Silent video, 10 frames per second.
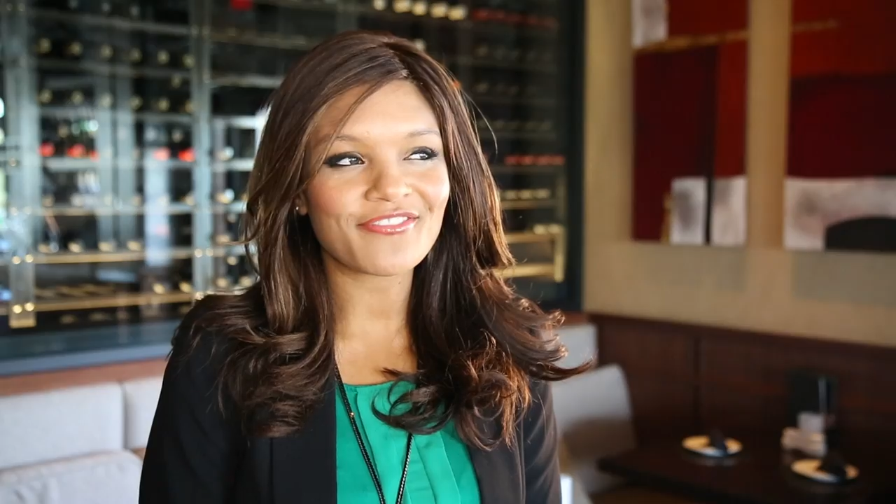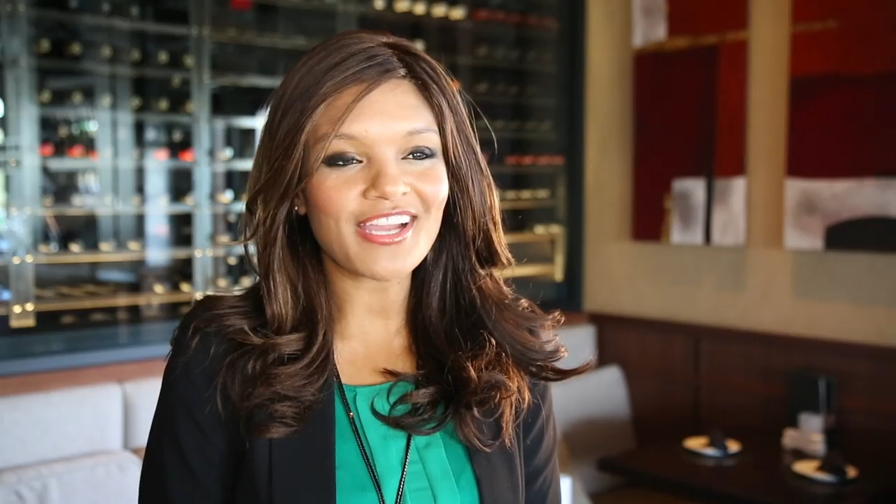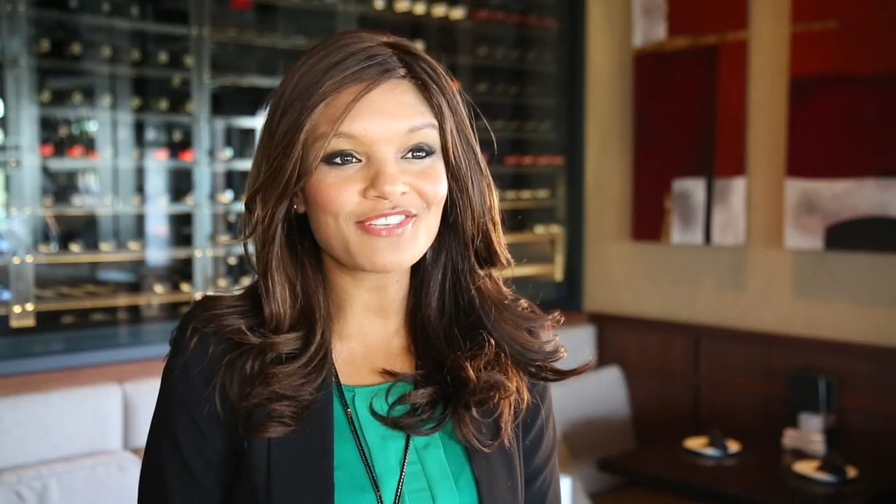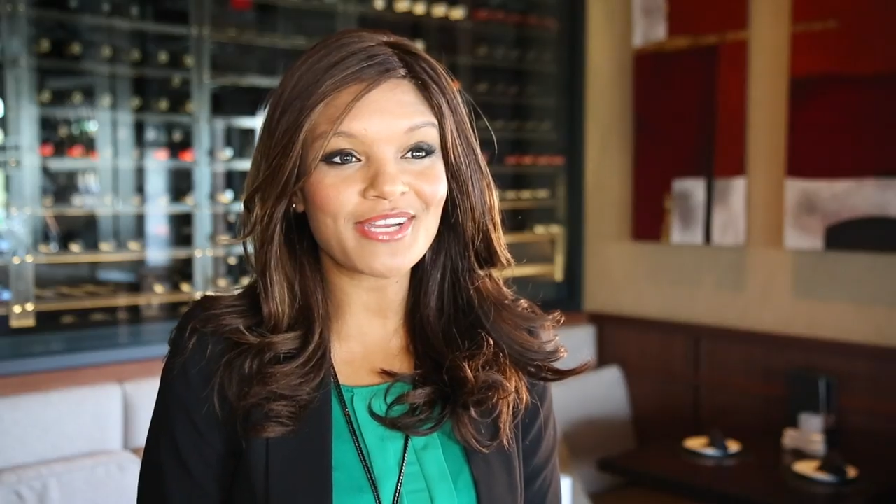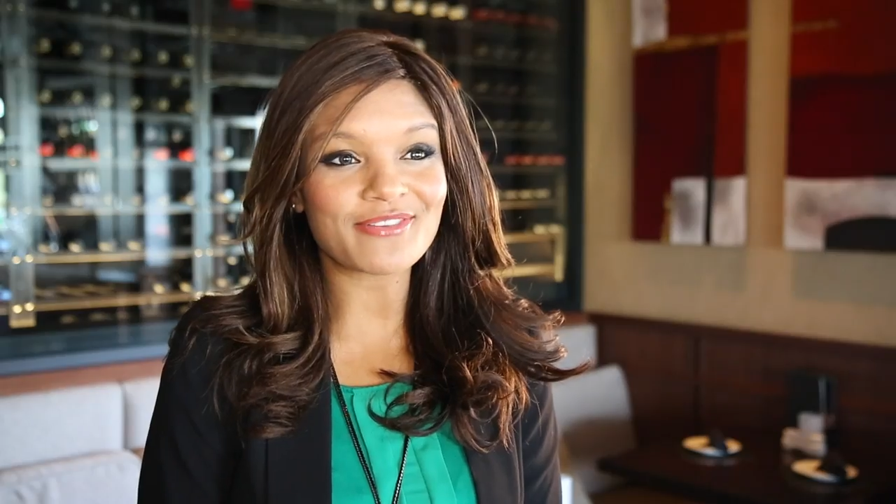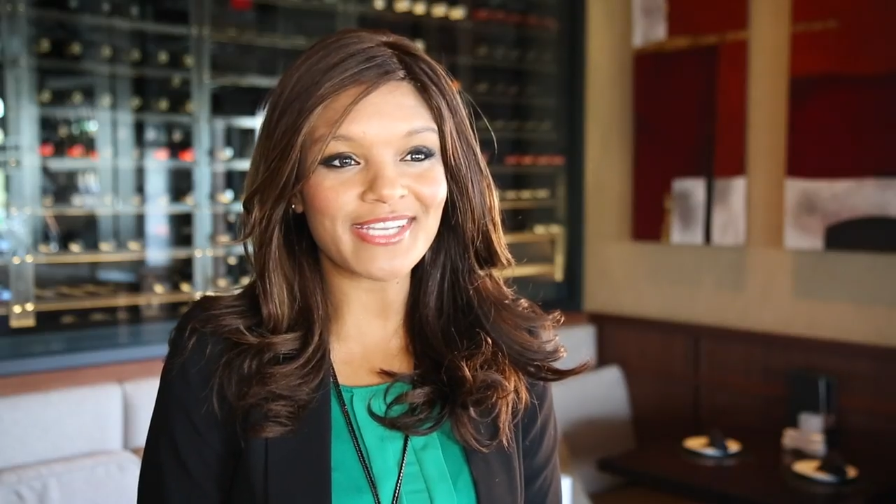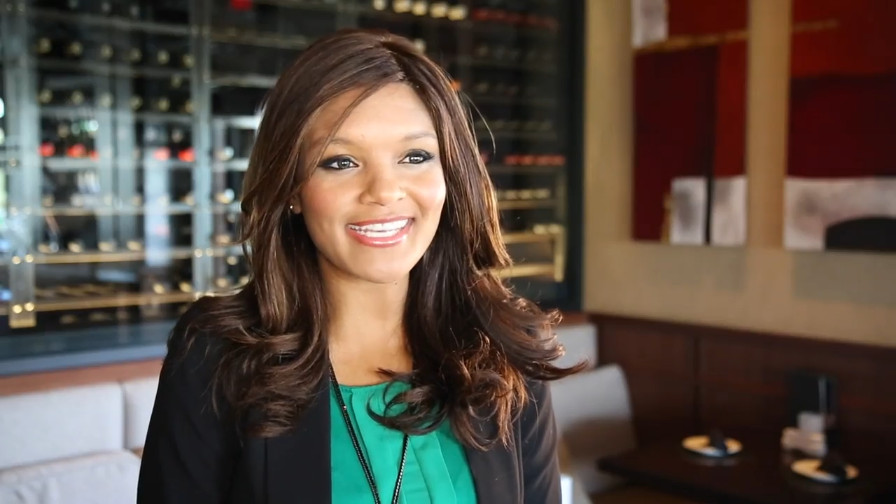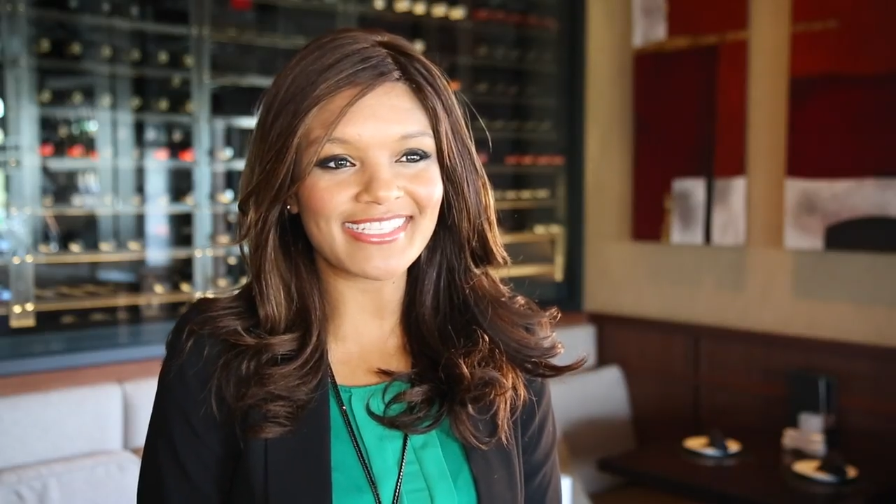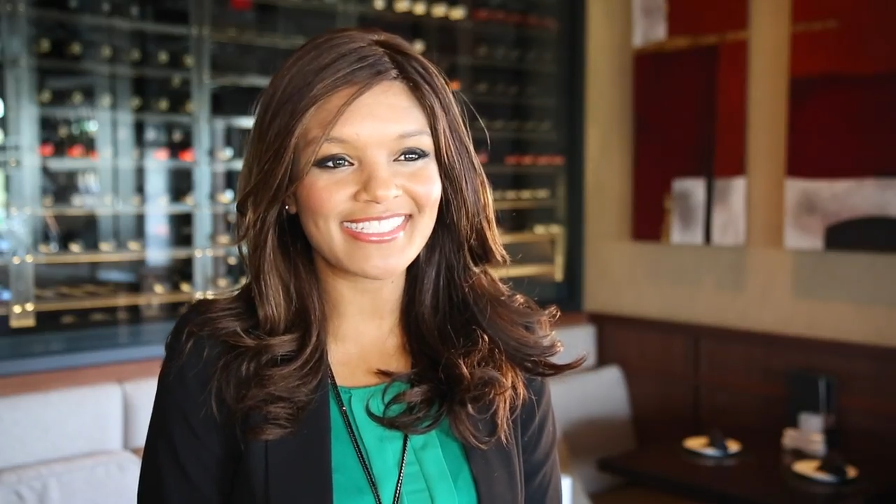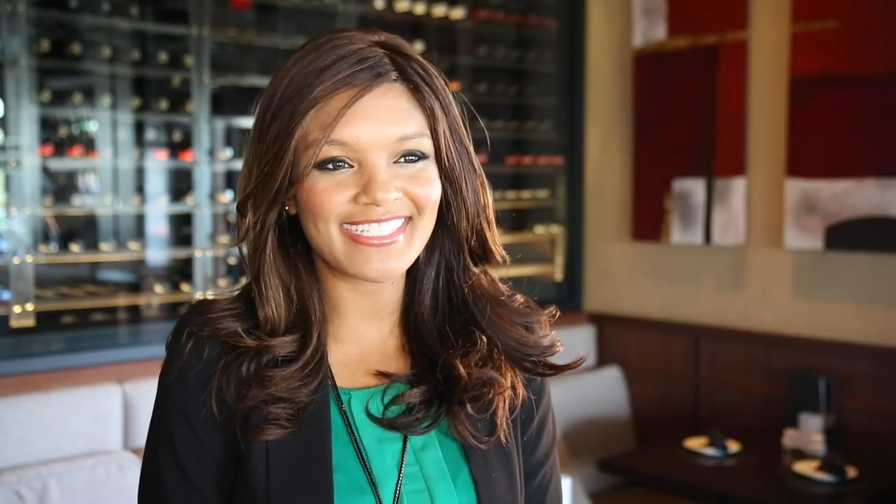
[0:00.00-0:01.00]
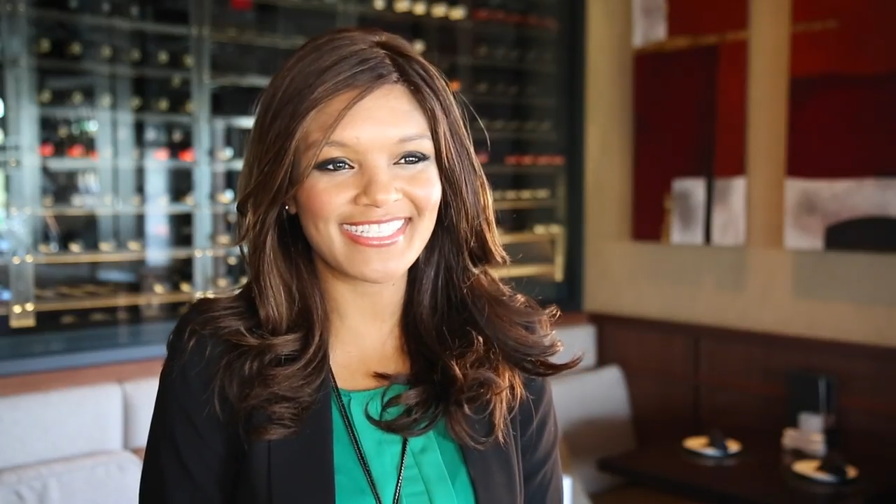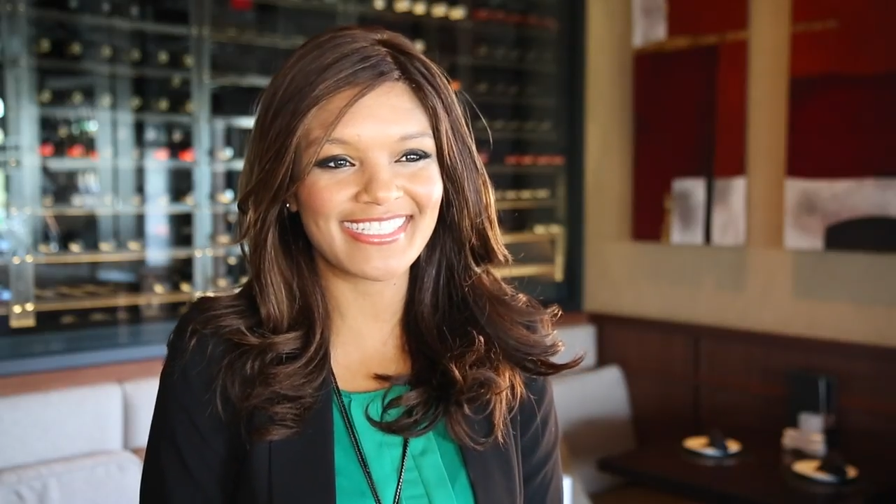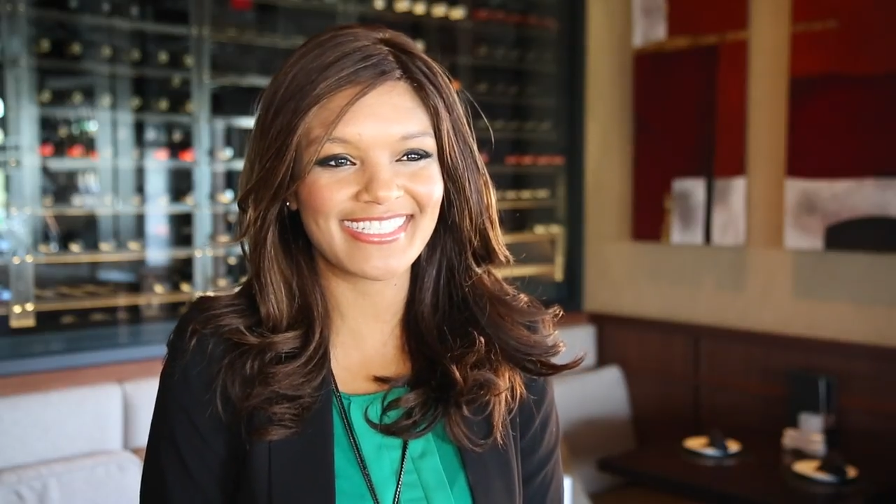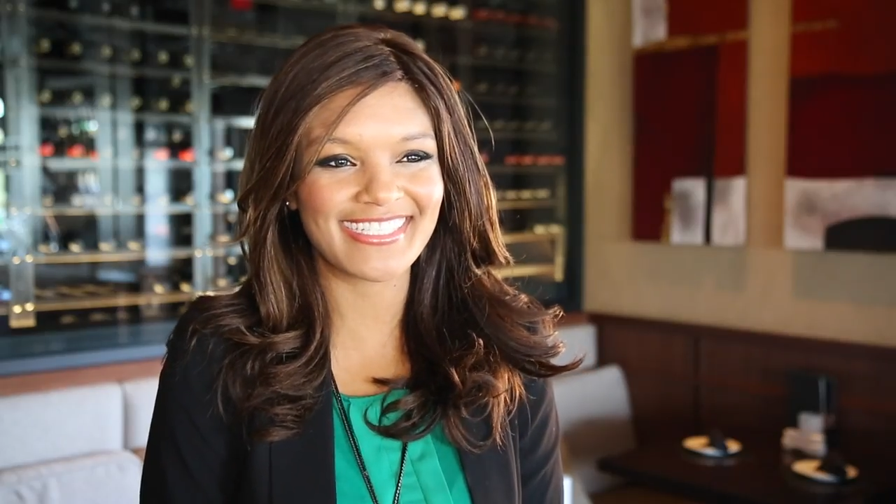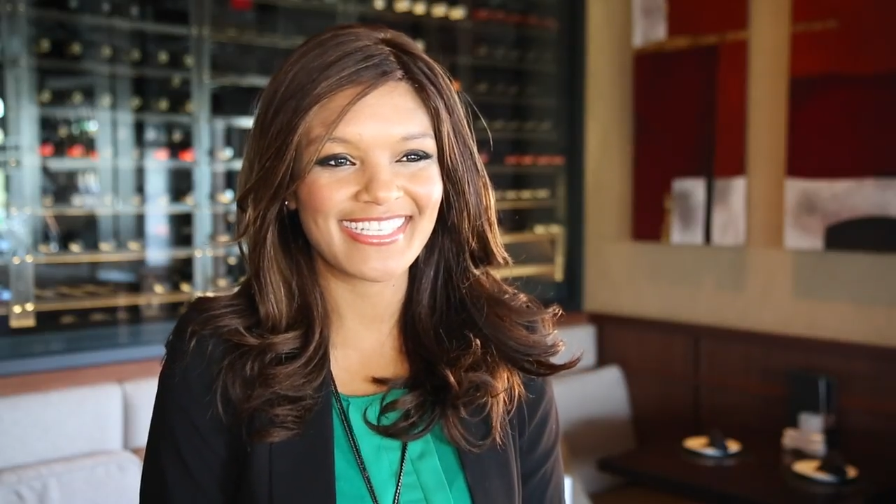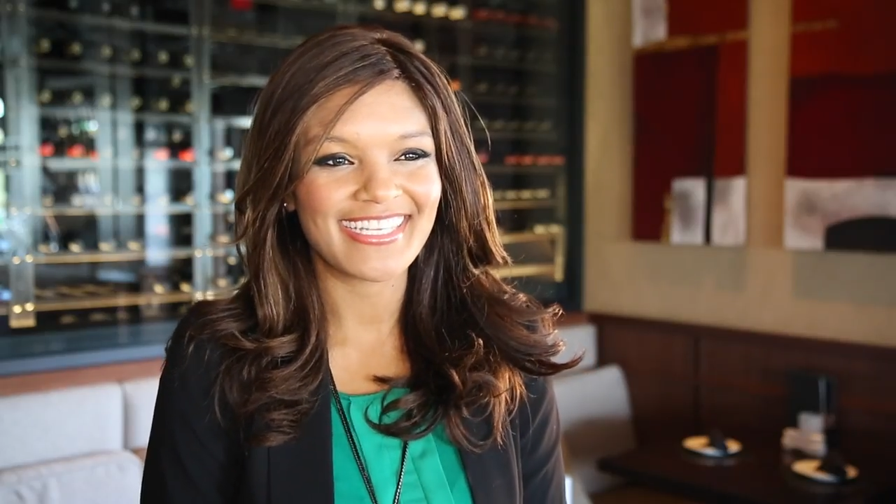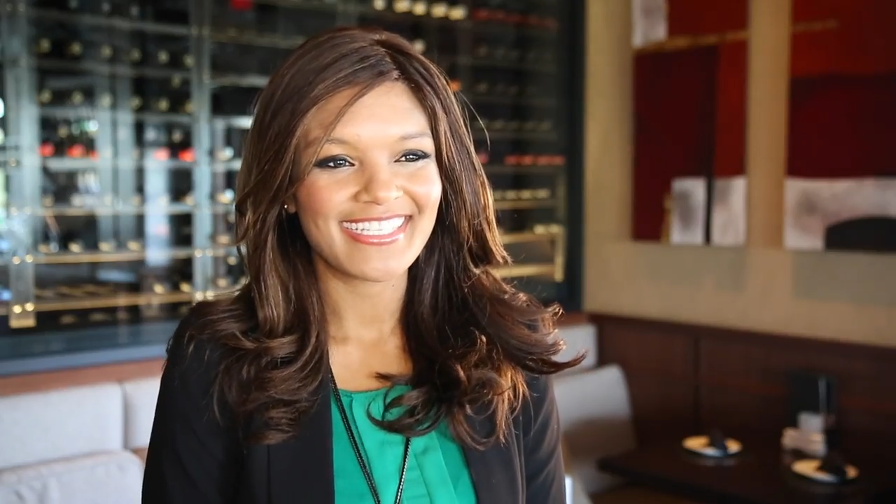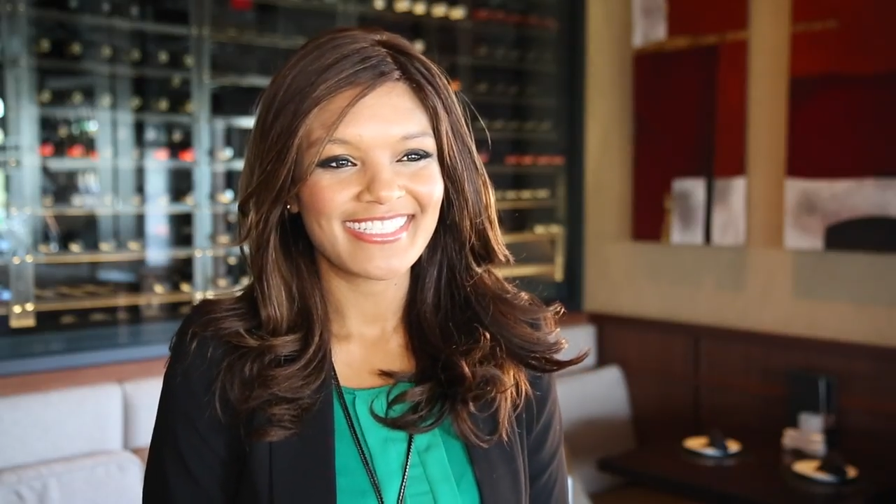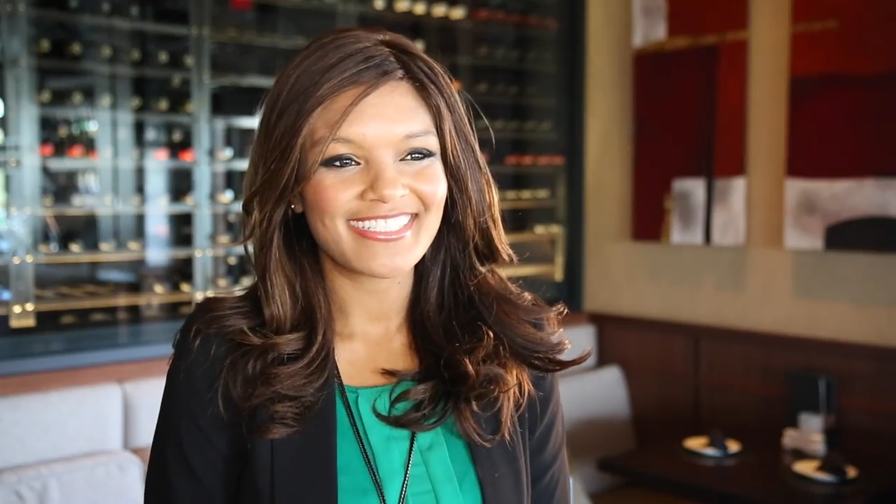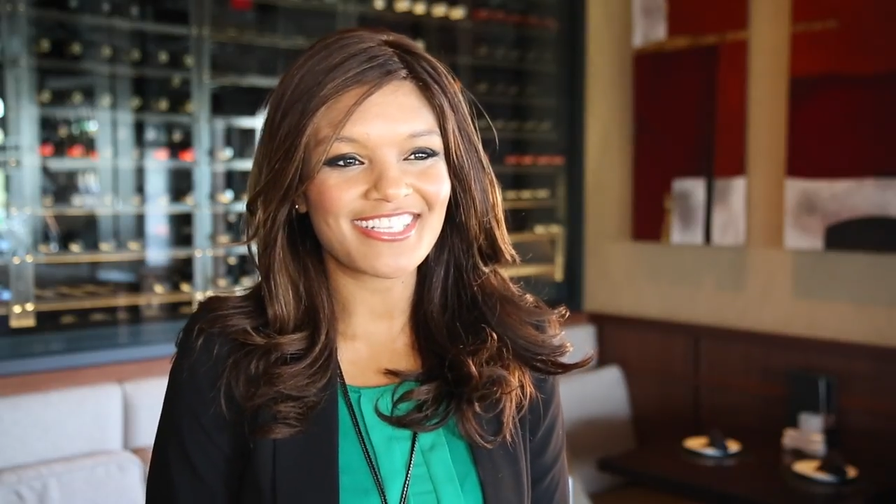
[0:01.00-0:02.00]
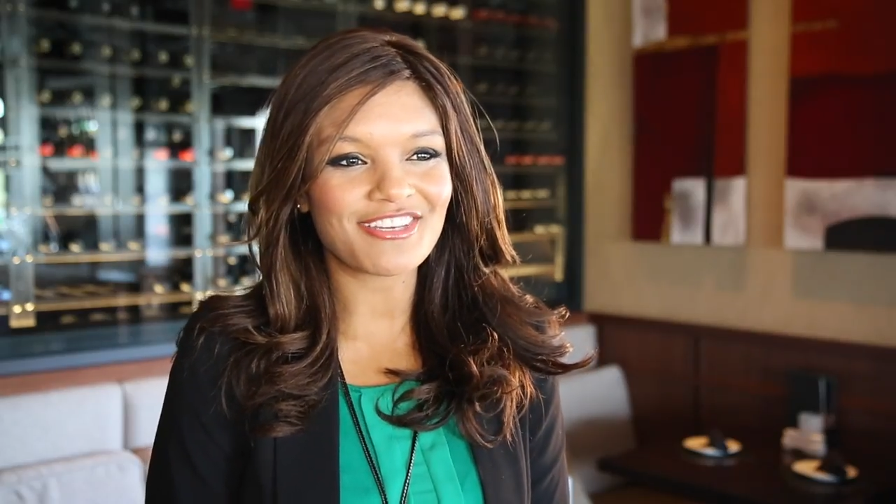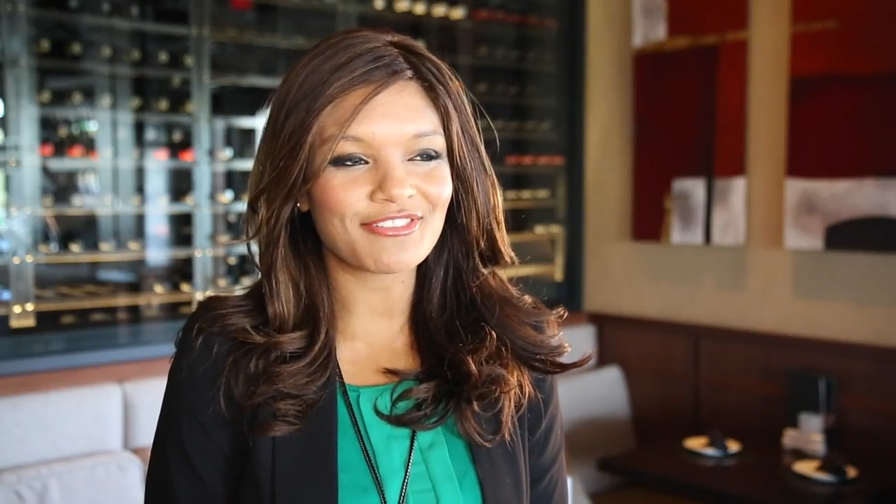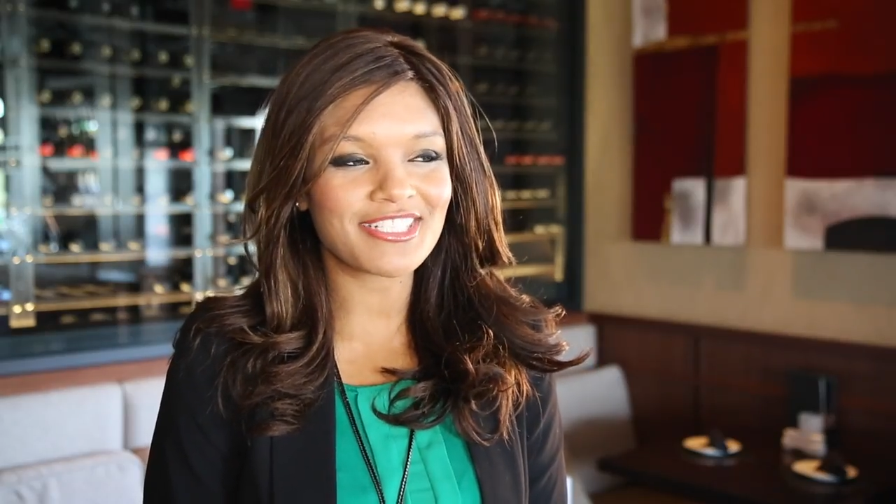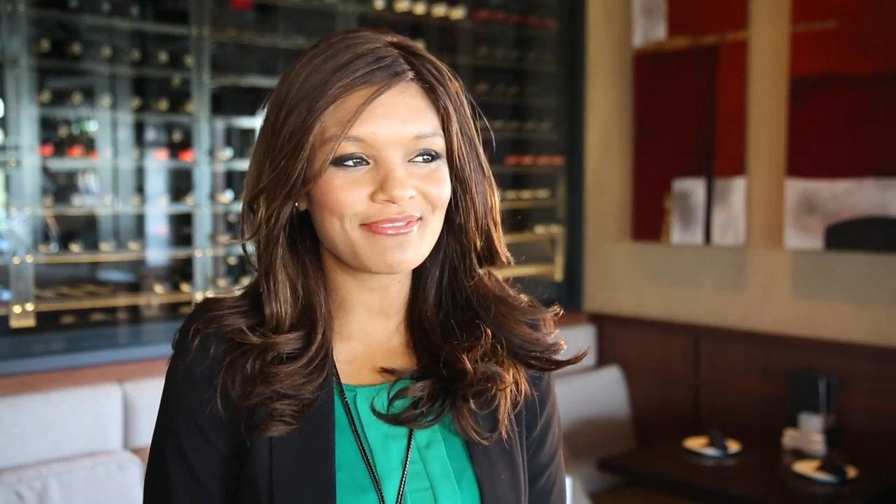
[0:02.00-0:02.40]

Find a way to win. So